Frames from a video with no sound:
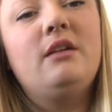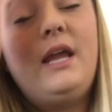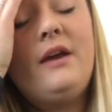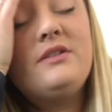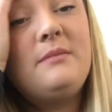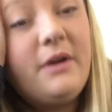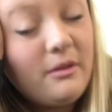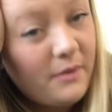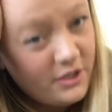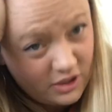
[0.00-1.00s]
Now is the part
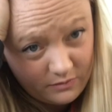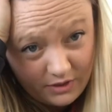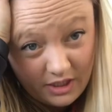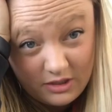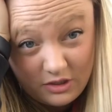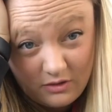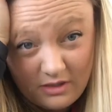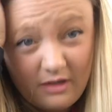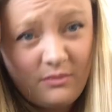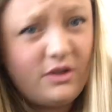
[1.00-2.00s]
of the project where you get to choose
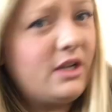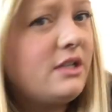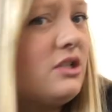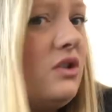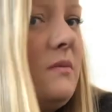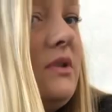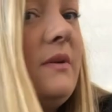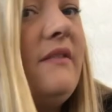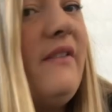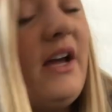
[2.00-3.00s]
a number. You get to choose
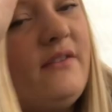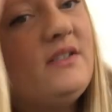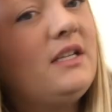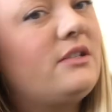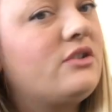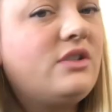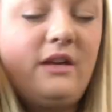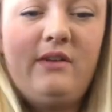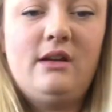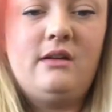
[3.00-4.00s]
between 5, 6, or
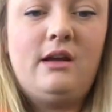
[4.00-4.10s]
7.